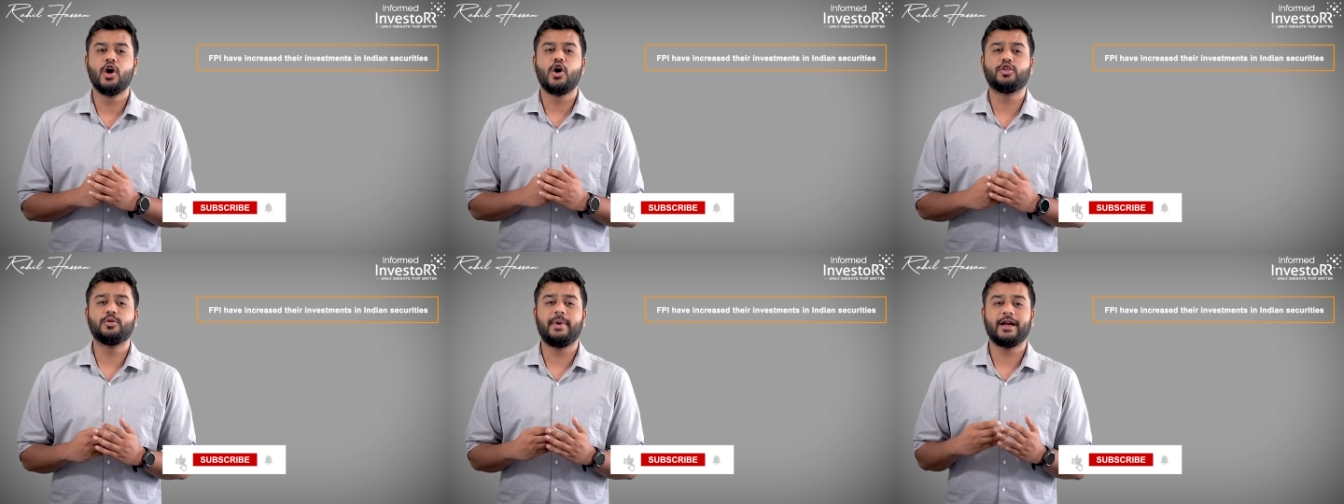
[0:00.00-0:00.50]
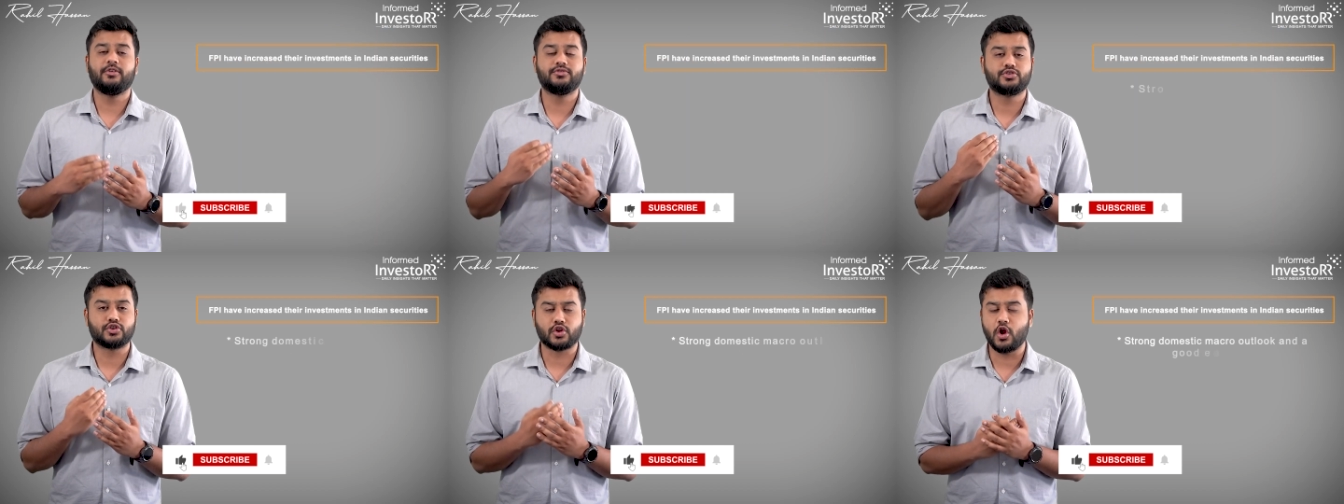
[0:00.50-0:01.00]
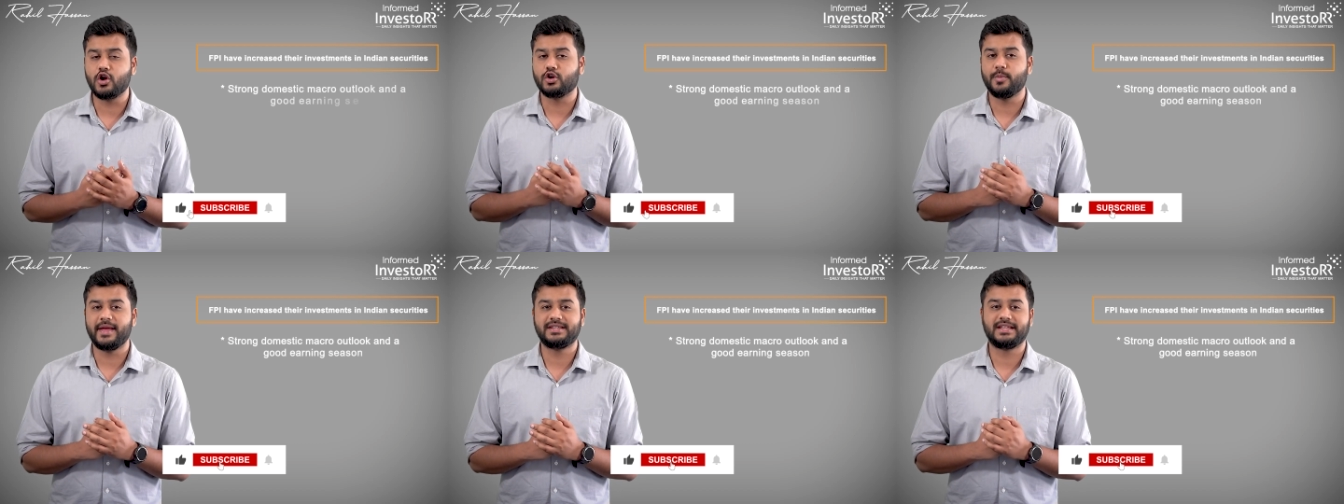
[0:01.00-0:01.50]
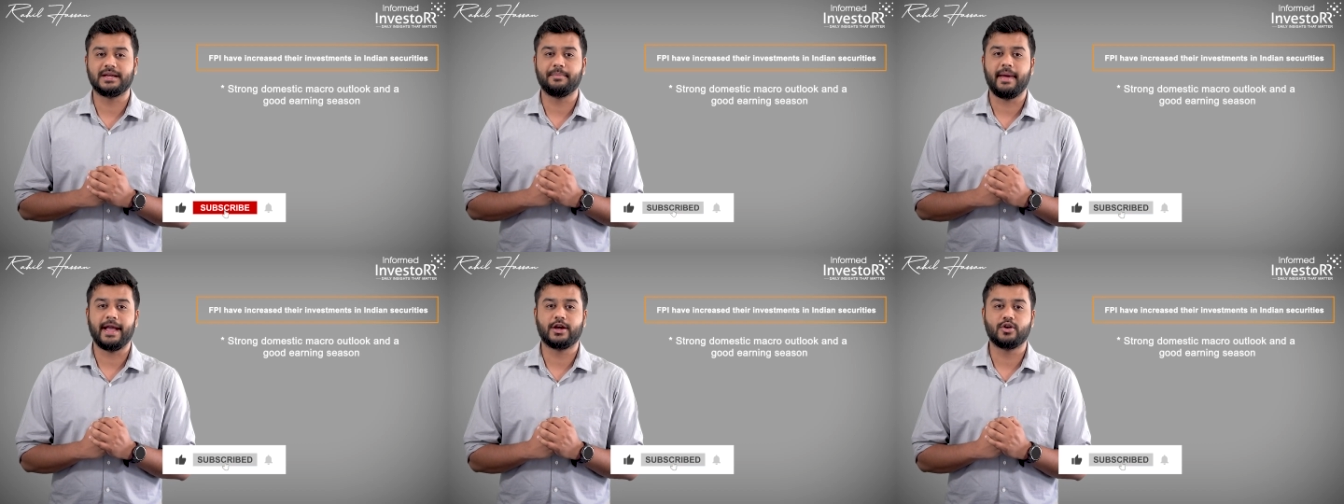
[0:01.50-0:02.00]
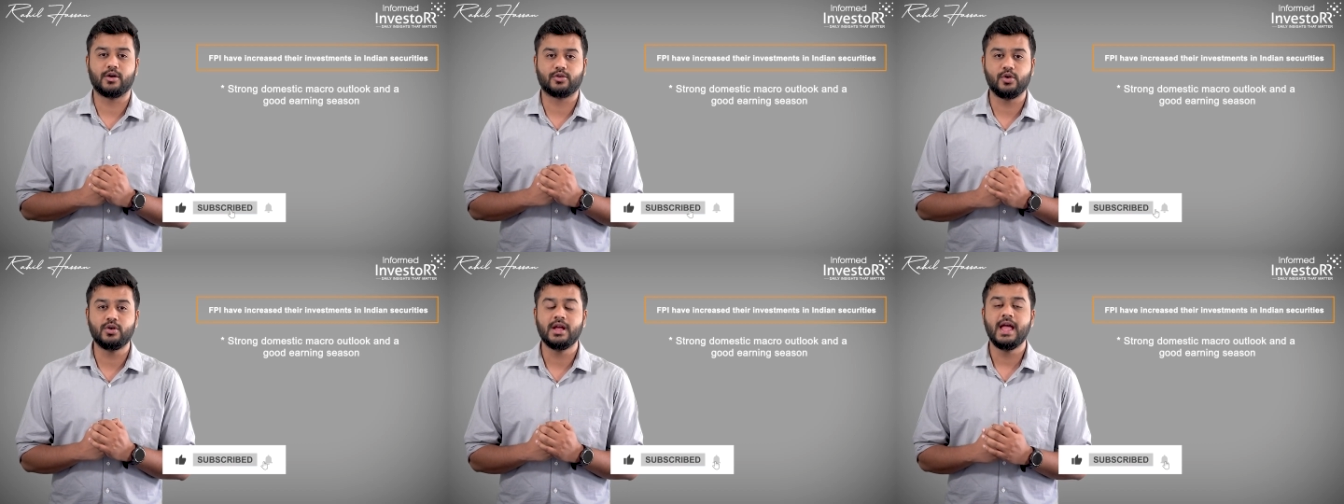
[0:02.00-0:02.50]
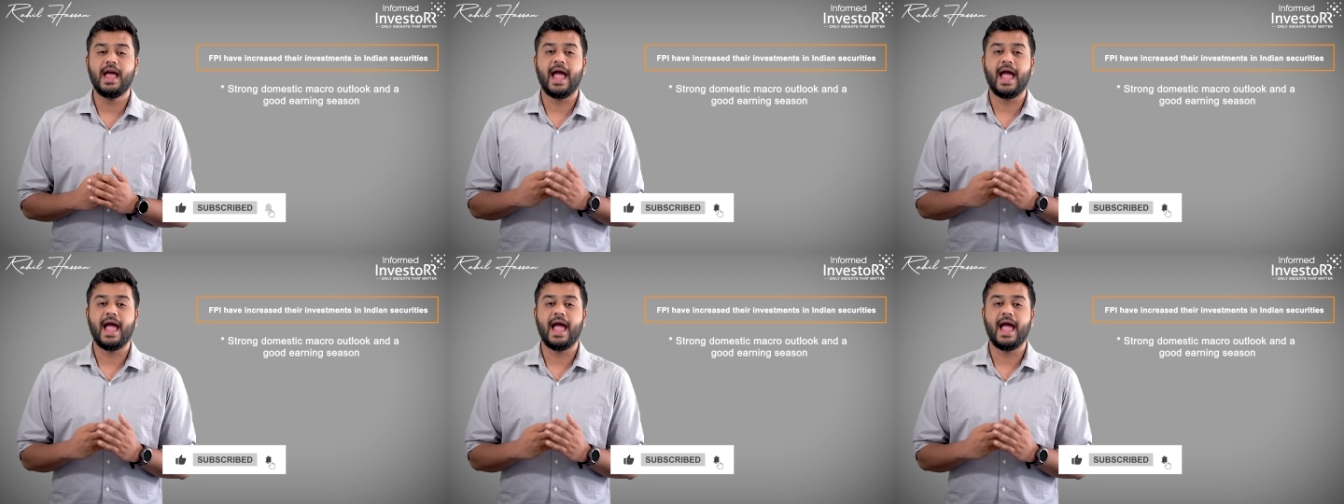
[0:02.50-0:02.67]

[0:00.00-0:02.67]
on the back of strong domestic macro outlook